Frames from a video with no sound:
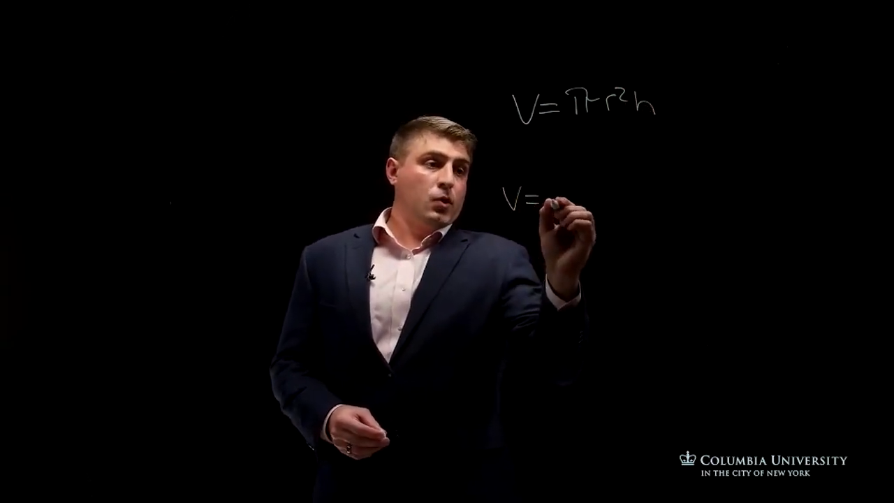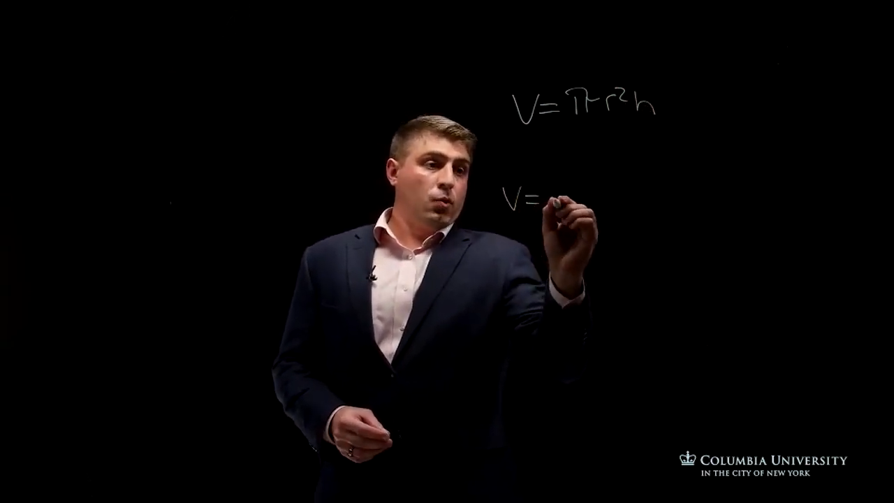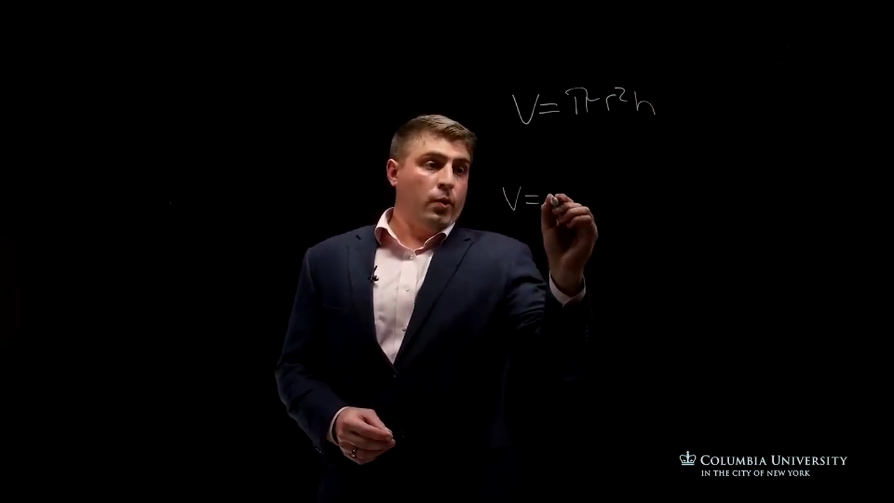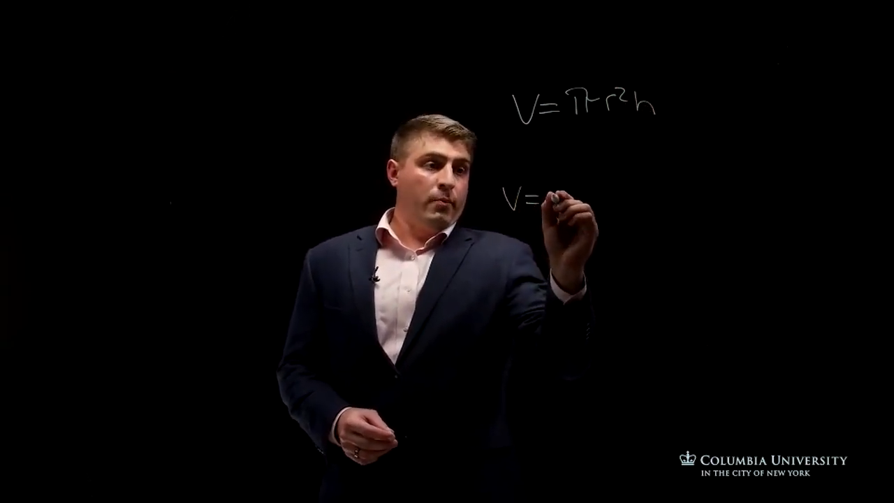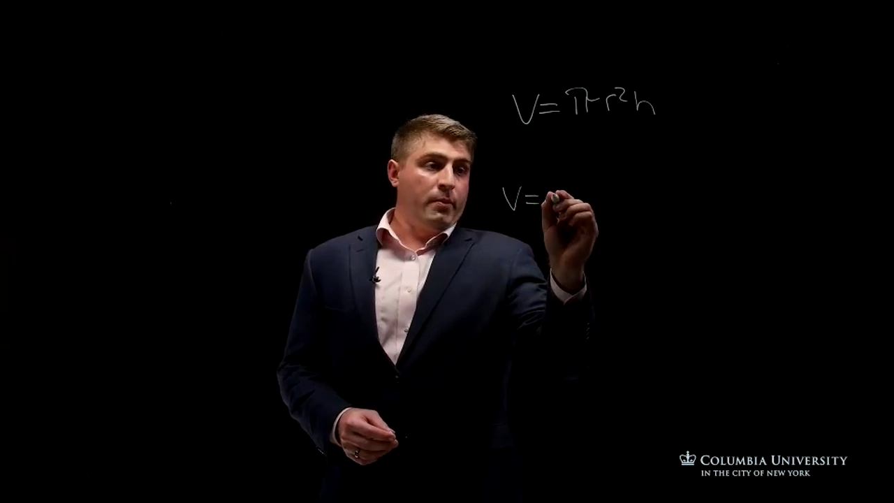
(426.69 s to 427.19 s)

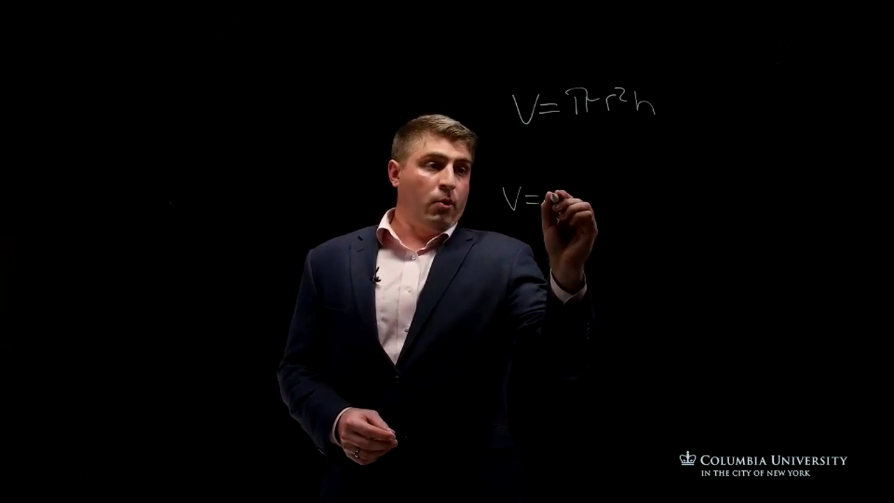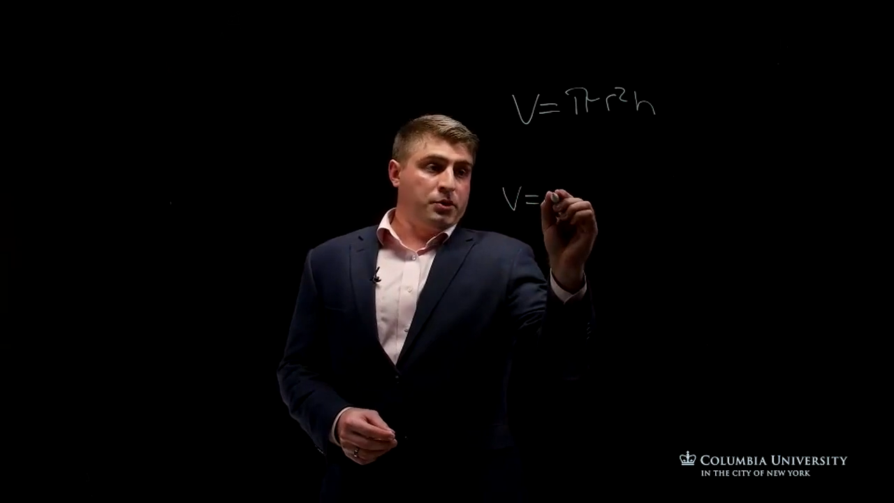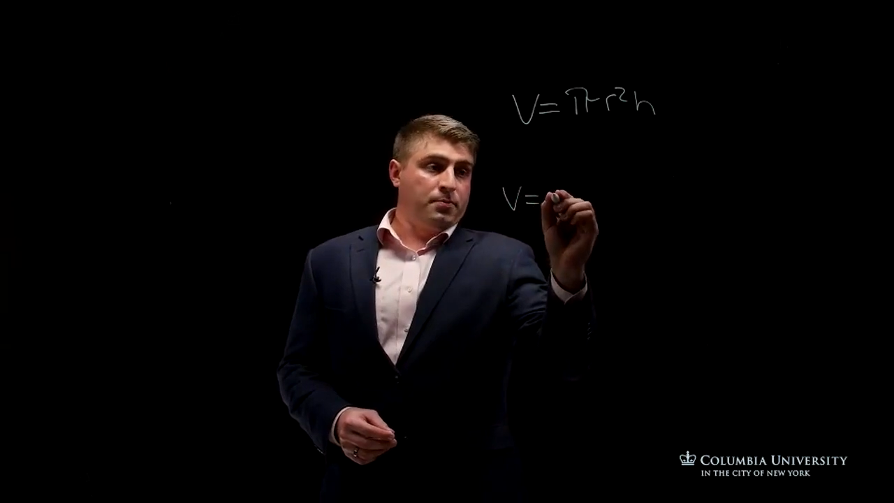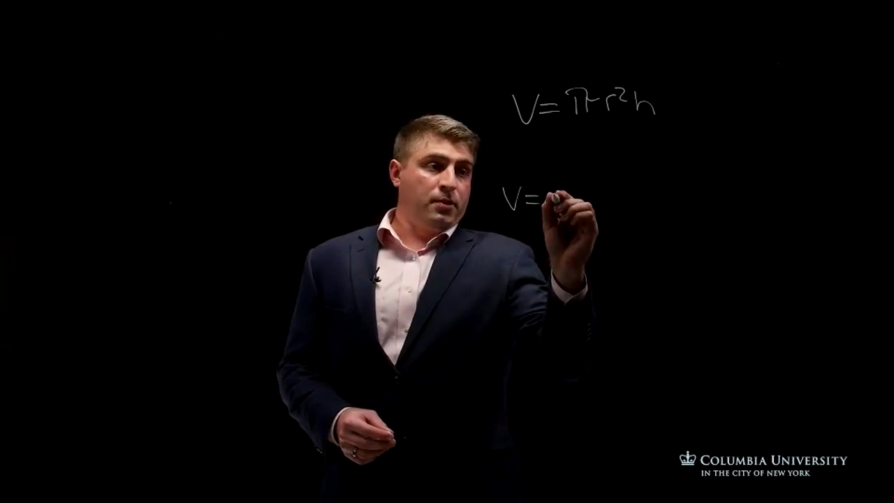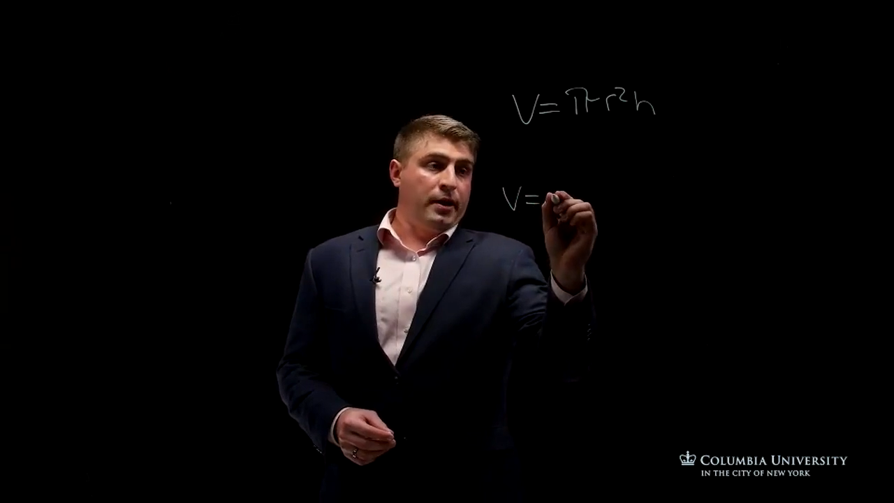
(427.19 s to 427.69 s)
we'd be
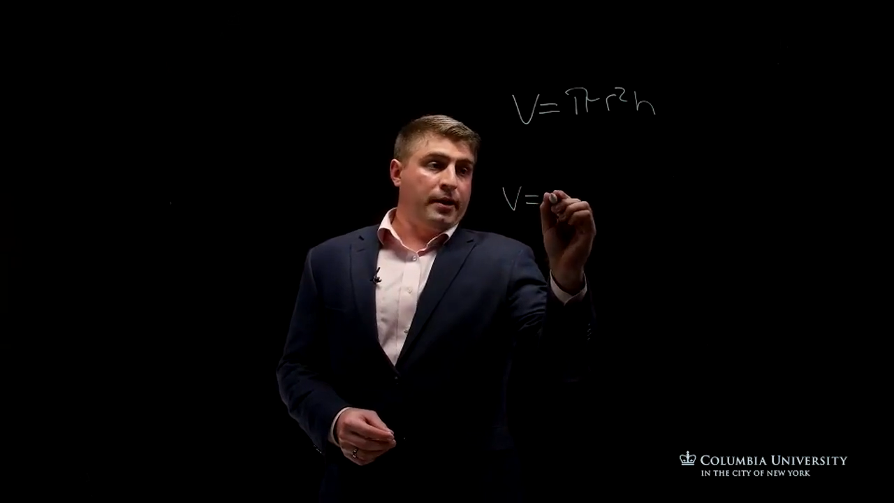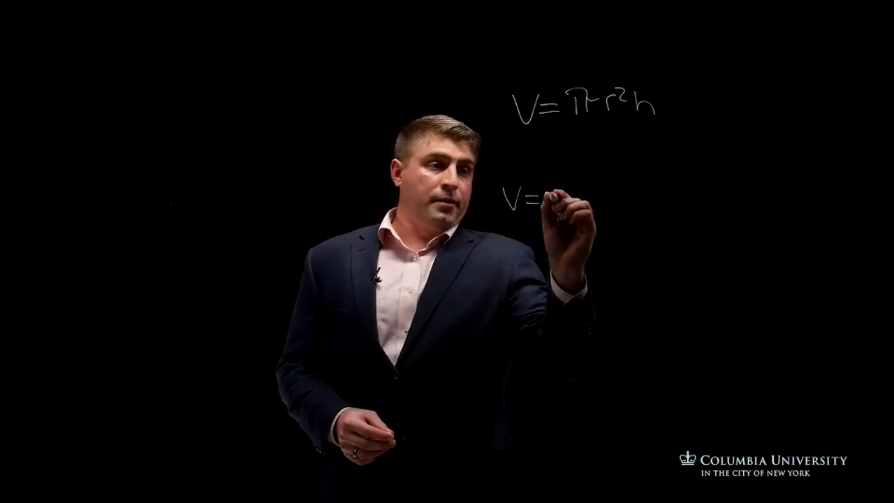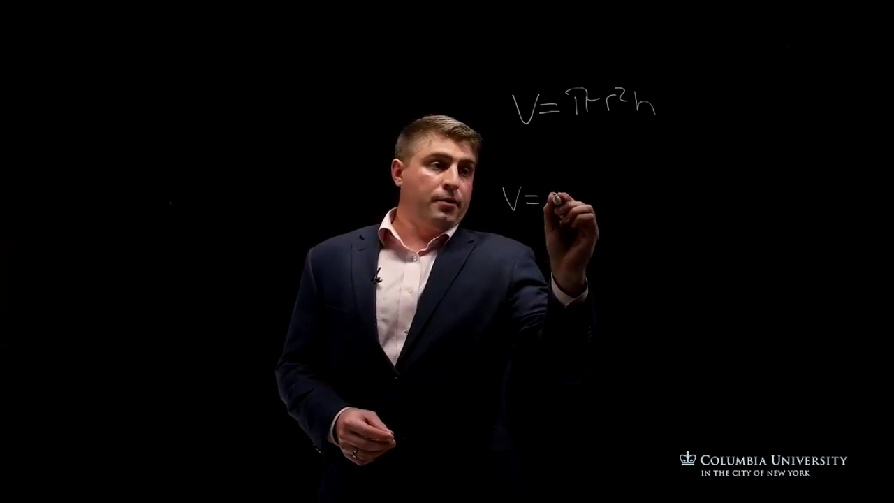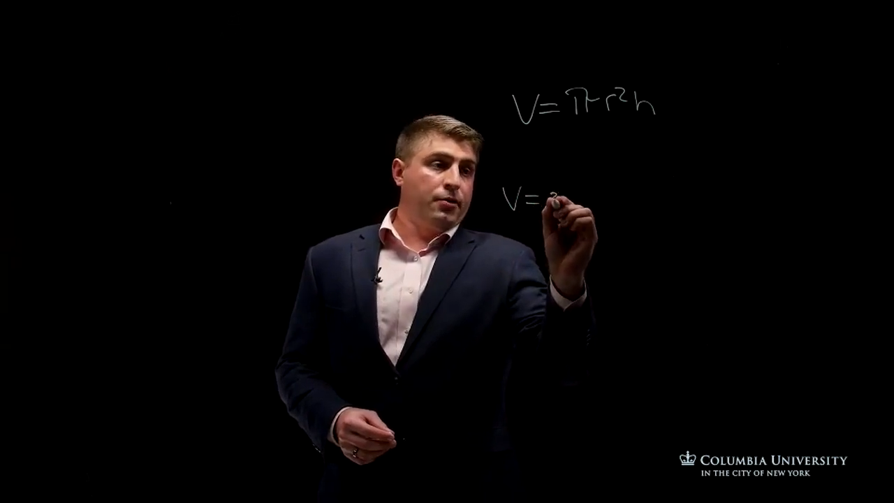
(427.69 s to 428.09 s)
multiplying